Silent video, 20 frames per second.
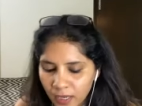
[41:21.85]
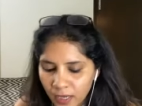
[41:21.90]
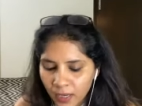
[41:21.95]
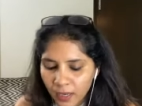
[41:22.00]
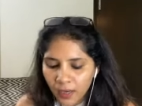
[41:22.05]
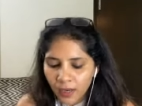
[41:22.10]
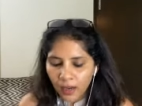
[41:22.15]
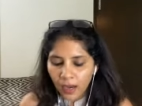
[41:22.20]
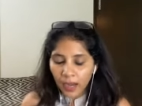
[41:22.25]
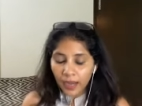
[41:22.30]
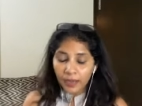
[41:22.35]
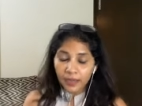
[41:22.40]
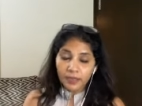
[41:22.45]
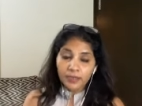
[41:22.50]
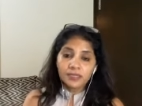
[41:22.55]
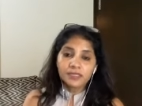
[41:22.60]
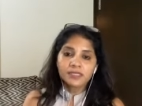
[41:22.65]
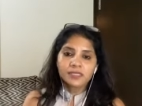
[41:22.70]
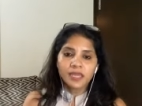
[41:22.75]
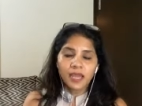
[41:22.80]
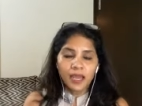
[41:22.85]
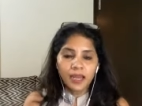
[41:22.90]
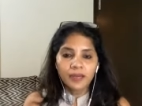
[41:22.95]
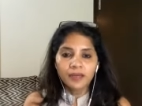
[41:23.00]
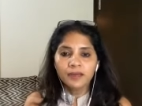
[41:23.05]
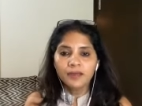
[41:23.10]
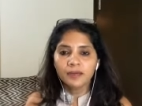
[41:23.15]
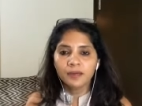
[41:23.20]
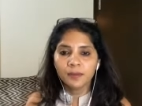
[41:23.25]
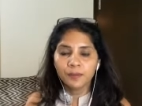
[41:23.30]
uh, I
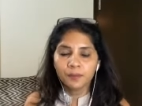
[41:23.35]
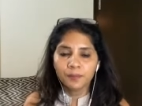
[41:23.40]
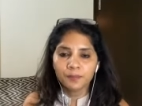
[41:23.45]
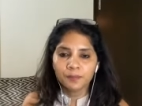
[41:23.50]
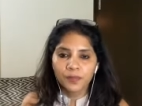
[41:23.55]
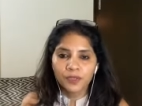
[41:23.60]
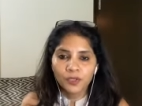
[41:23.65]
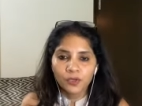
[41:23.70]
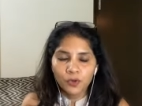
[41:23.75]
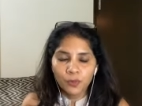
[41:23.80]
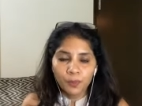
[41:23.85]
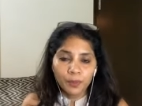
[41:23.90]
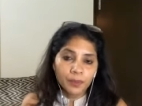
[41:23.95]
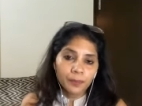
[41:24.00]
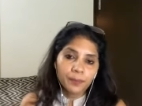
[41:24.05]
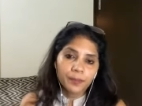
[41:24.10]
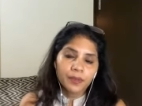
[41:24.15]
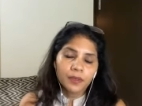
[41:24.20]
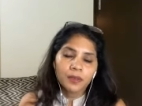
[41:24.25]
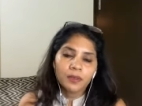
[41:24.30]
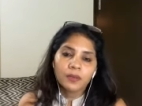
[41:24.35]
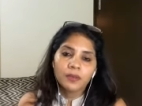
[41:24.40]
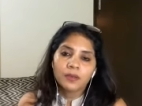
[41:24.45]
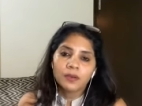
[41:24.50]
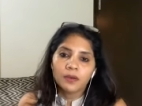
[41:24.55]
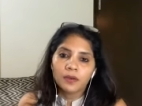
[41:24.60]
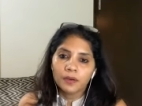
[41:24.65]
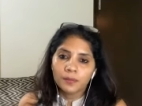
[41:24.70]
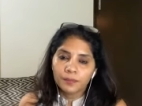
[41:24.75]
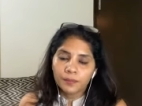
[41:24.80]
understand, uh, you know, people
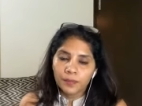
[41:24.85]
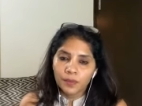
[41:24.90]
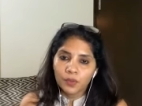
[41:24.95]
uh,